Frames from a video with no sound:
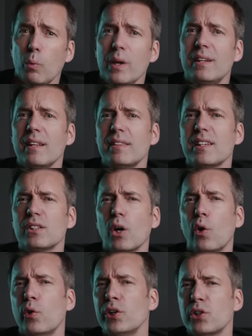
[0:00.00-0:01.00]
We did this
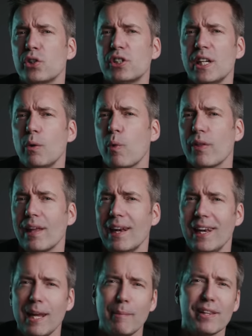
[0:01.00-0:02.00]
only to see where the
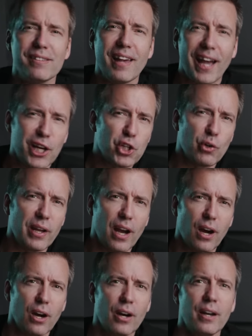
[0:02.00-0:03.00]
limits actually
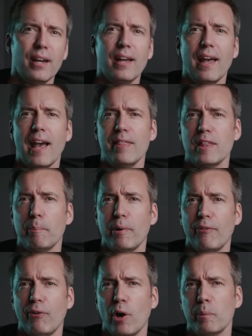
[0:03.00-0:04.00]
are, and the
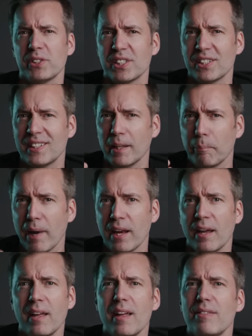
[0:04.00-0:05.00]
performance is still
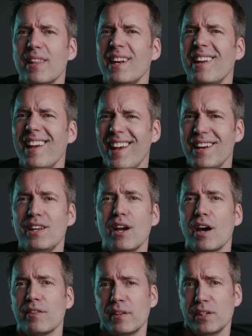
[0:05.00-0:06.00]
better than any
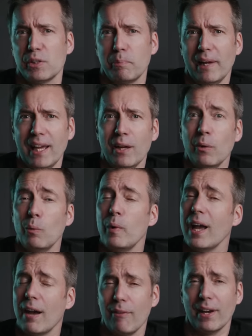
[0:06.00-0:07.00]
other display
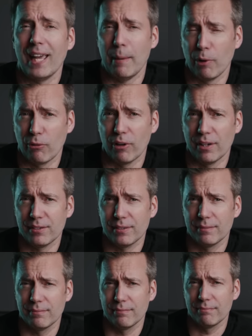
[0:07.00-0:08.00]
we ever came
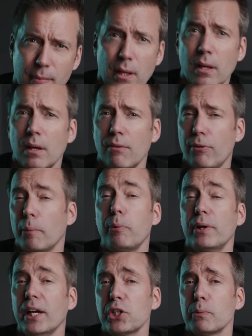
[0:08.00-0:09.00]
across. For a
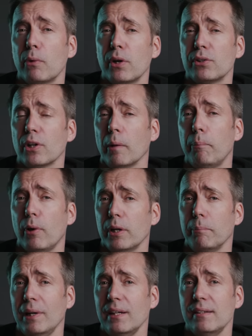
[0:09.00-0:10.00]
production monitor,
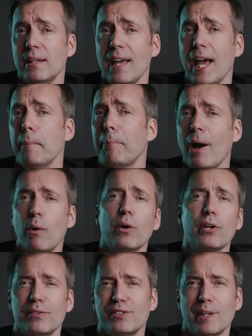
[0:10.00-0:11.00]
portability and power
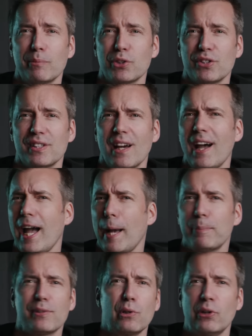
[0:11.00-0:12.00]
consumptions are
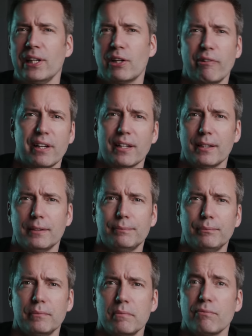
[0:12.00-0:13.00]
absolutely critical.
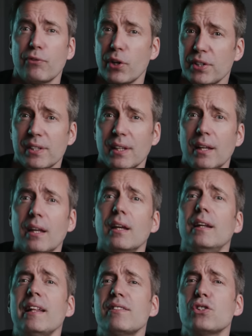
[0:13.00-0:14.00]
First,
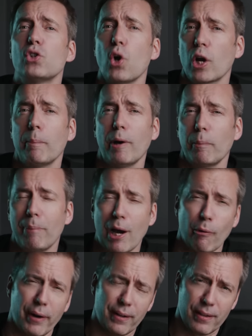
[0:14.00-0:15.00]
let's talk about
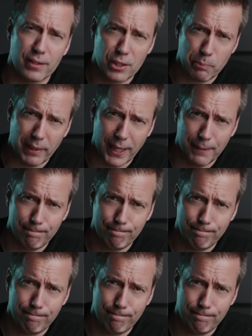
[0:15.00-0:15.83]
powering the display.